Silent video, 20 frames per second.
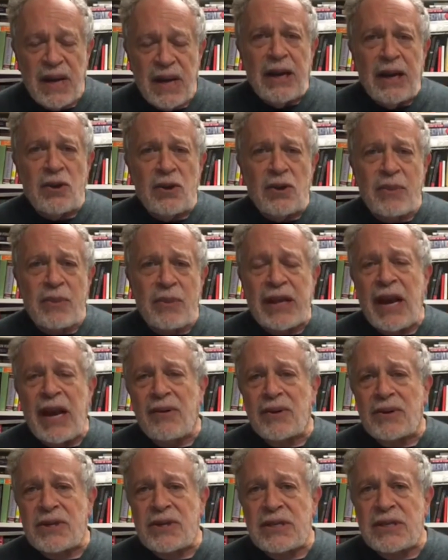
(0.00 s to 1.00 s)
Here's something
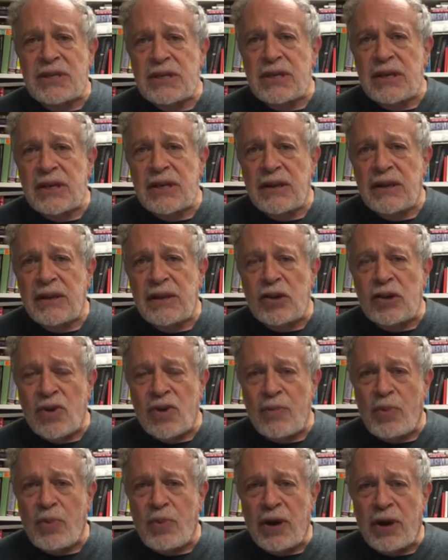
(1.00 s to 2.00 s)
else that
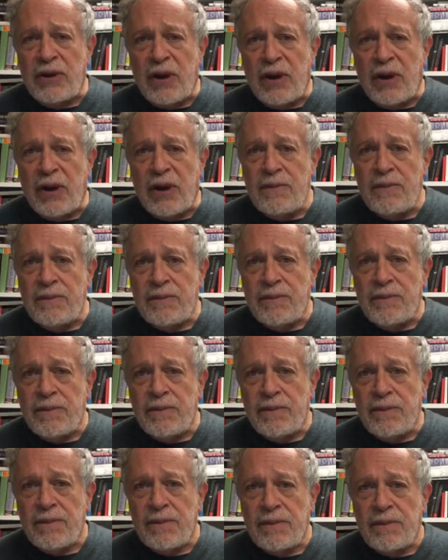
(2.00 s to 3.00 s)
Trump ought to know.
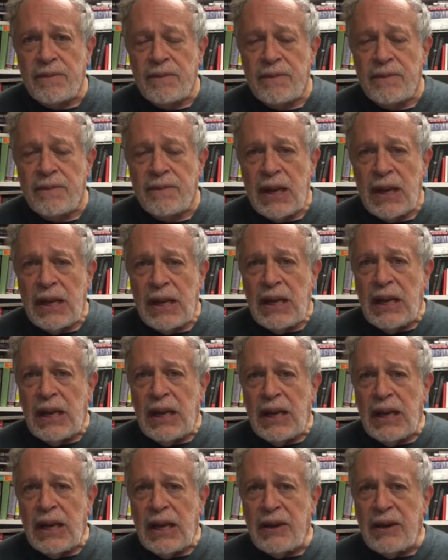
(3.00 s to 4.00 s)

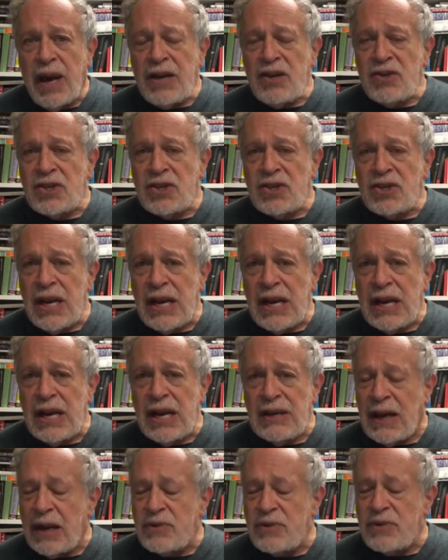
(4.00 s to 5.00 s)
In
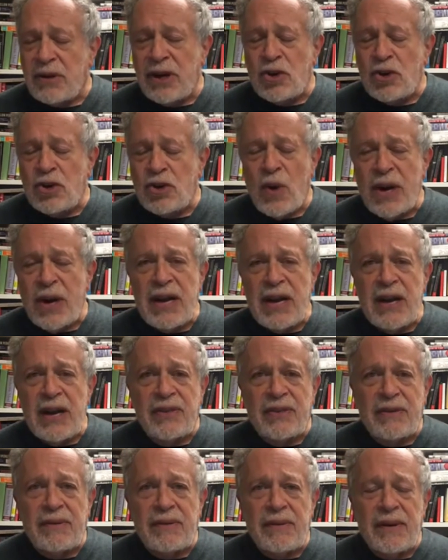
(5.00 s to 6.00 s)

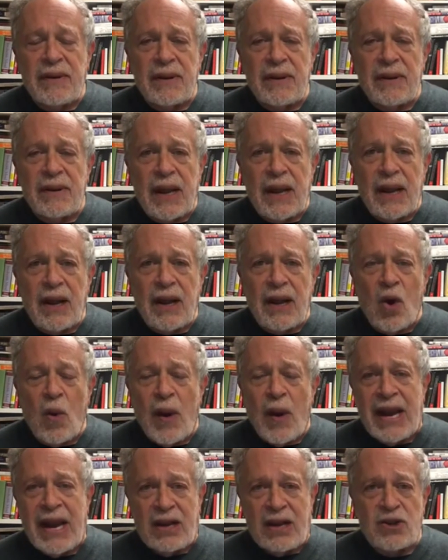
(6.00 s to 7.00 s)

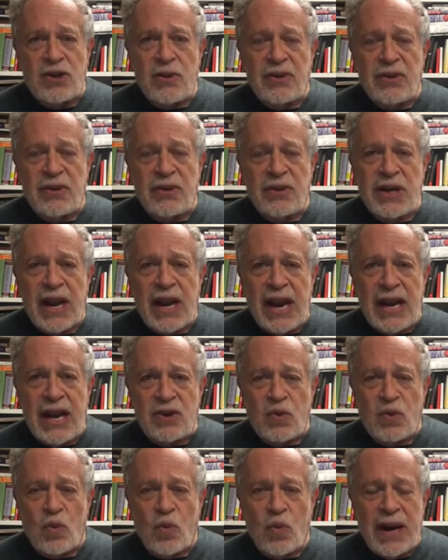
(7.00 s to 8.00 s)

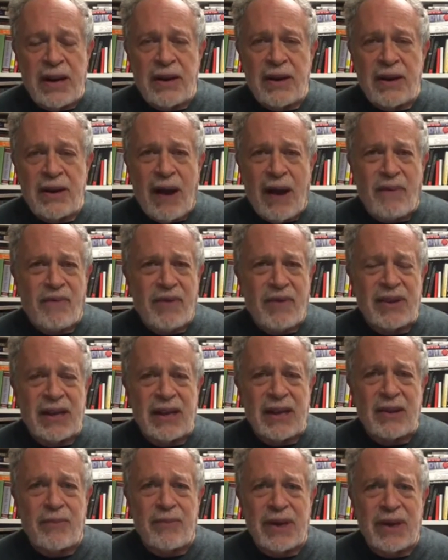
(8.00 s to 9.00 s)
2008, when
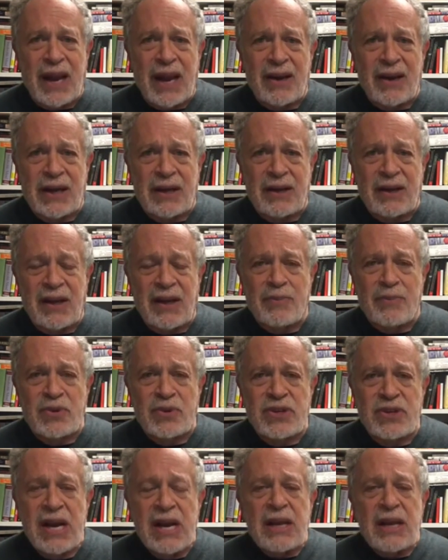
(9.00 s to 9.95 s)
everything began to collapse,